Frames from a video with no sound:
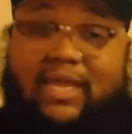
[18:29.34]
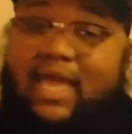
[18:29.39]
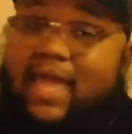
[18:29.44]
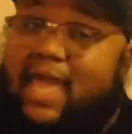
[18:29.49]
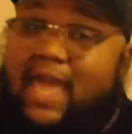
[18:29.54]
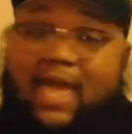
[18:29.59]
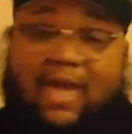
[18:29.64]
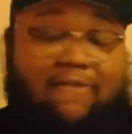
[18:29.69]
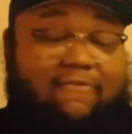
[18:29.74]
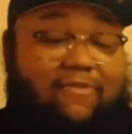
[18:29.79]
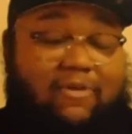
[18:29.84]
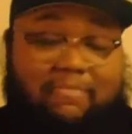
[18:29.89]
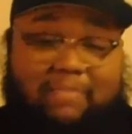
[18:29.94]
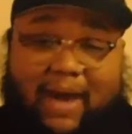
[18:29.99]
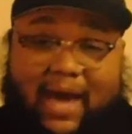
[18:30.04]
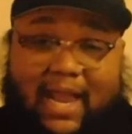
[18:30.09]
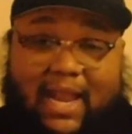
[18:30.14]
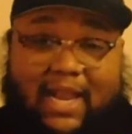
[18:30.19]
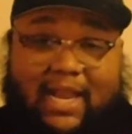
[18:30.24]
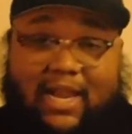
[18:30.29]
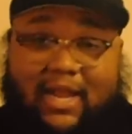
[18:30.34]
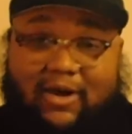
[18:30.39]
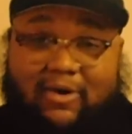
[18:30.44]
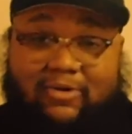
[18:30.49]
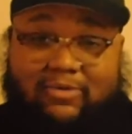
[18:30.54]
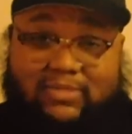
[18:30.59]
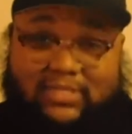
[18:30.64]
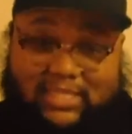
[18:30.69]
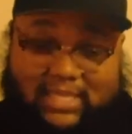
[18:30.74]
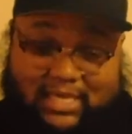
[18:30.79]
Everybody
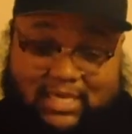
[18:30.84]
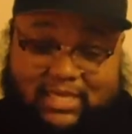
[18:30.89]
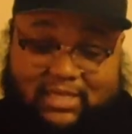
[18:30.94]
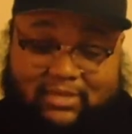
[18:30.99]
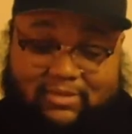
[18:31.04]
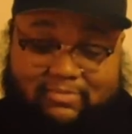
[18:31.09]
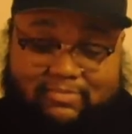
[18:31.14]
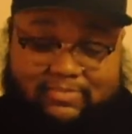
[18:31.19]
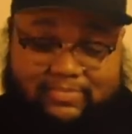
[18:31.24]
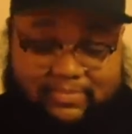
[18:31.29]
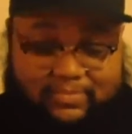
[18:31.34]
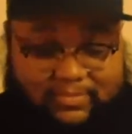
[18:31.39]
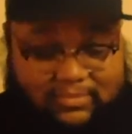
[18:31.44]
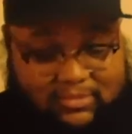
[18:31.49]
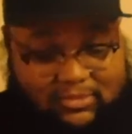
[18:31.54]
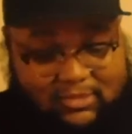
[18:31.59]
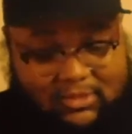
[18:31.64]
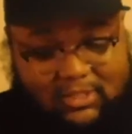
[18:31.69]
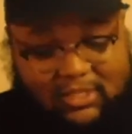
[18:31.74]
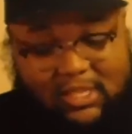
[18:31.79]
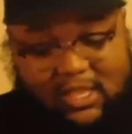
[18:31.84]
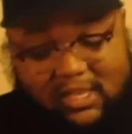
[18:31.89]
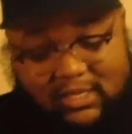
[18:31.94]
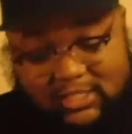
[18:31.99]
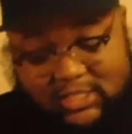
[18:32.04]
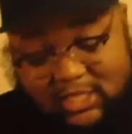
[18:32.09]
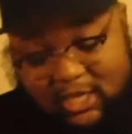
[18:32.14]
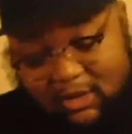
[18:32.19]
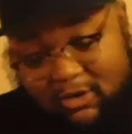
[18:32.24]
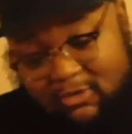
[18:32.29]
knows that.
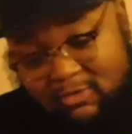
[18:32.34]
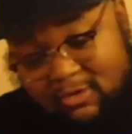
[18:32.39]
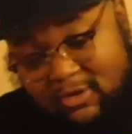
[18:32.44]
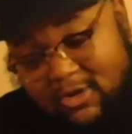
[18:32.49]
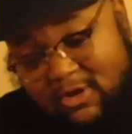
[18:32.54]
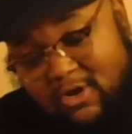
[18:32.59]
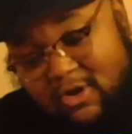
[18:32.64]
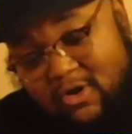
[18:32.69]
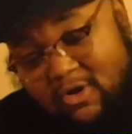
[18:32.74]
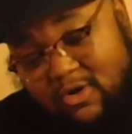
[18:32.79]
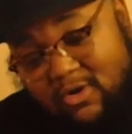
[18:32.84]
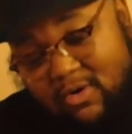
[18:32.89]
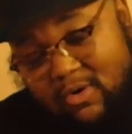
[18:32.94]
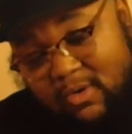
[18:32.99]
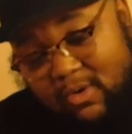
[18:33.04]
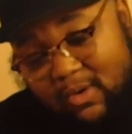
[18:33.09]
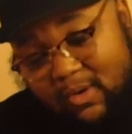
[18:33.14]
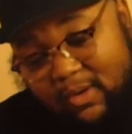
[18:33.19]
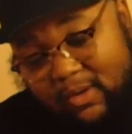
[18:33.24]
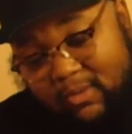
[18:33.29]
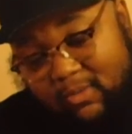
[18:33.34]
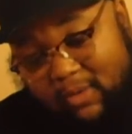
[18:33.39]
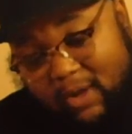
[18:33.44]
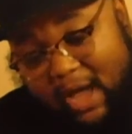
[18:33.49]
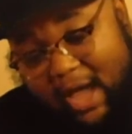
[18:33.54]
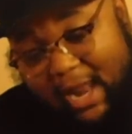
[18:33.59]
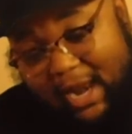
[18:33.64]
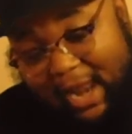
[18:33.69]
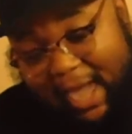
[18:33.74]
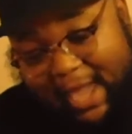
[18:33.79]
So
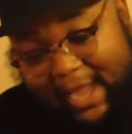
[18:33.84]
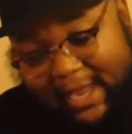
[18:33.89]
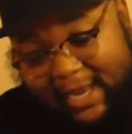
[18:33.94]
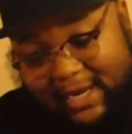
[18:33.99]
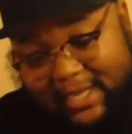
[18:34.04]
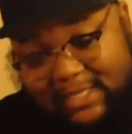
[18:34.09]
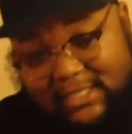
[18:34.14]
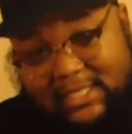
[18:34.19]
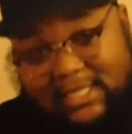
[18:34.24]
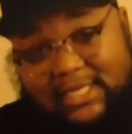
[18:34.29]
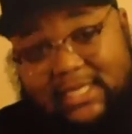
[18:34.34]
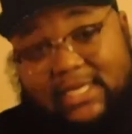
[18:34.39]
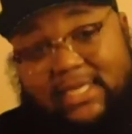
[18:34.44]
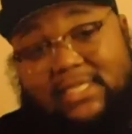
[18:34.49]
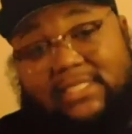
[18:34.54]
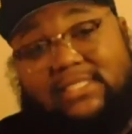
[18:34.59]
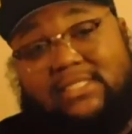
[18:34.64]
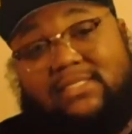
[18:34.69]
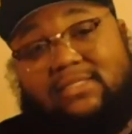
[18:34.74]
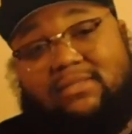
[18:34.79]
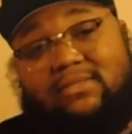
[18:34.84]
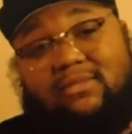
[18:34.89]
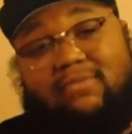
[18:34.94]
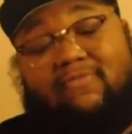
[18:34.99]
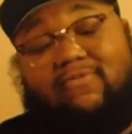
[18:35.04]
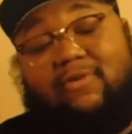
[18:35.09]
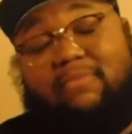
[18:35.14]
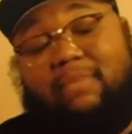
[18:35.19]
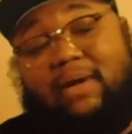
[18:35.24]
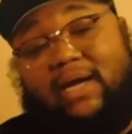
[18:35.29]
I liken it to this
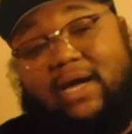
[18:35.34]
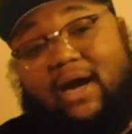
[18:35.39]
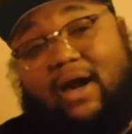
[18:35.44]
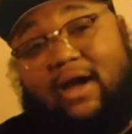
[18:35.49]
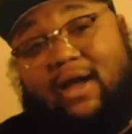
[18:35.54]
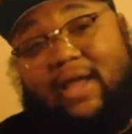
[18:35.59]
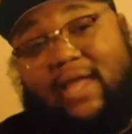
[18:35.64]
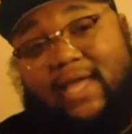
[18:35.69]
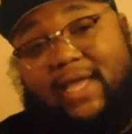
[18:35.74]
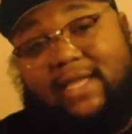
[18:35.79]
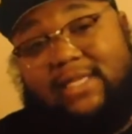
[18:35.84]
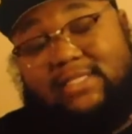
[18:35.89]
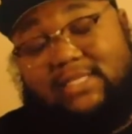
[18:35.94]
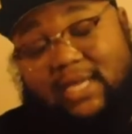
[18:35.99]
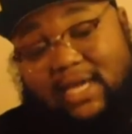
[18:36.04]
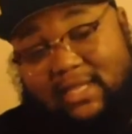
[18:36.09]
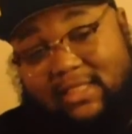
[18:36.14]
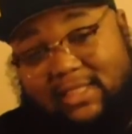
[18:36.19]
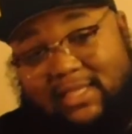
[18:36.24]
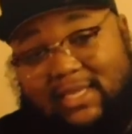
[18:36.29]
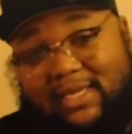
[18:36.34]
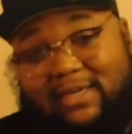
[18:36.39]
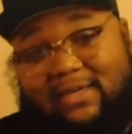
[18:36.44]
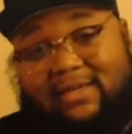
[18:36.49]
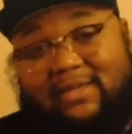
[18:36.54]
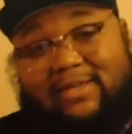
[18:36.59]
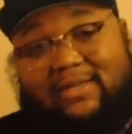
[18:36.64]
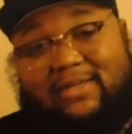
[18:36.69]
for my car heads out there.